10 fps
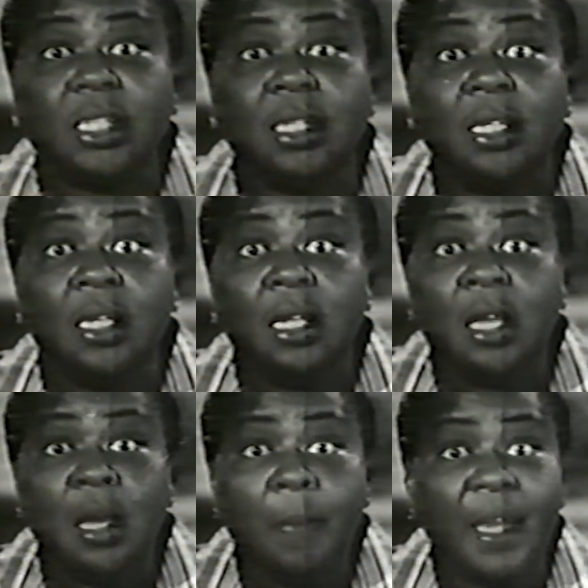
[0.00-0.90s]
upfront
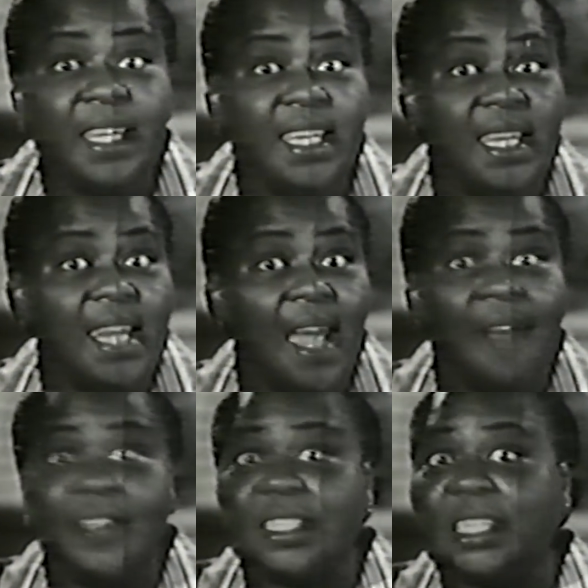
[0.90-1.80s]
look at blacks in
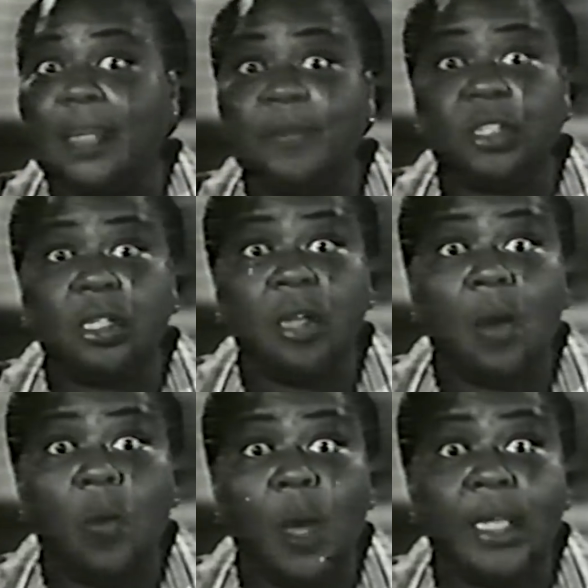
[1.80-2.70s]
television as
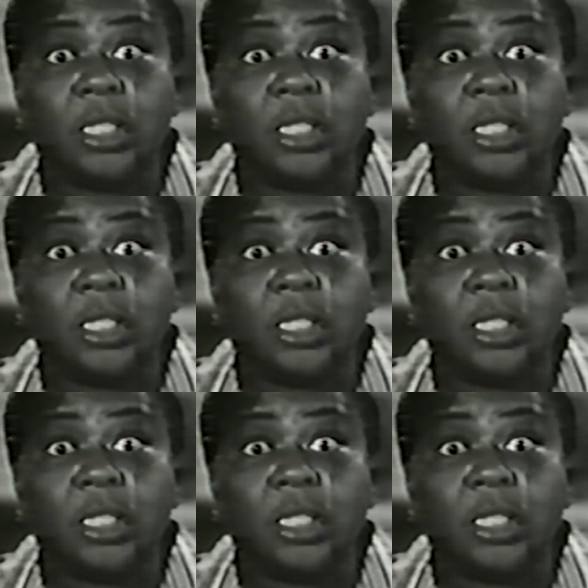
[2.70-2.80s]
Essence